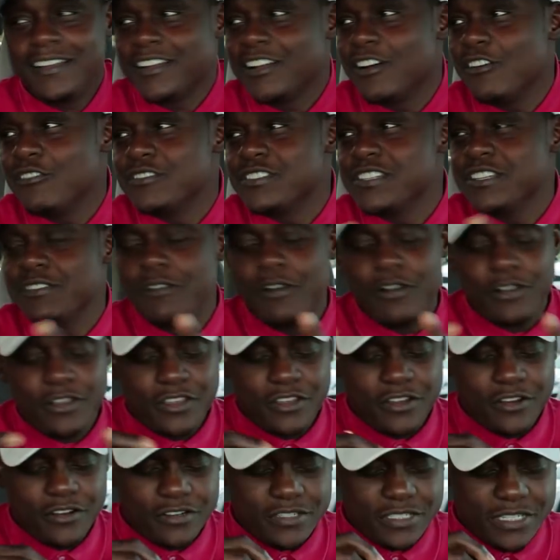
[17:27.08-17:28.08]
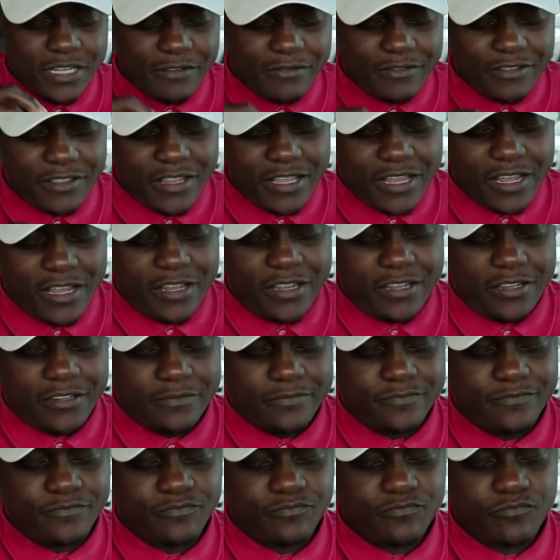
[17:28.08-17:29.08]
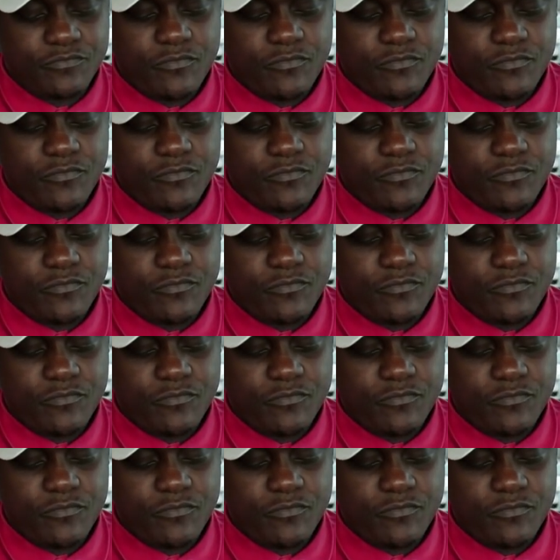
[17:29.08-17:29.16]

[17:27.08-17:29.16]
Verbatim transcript: Coke Zero cures everything.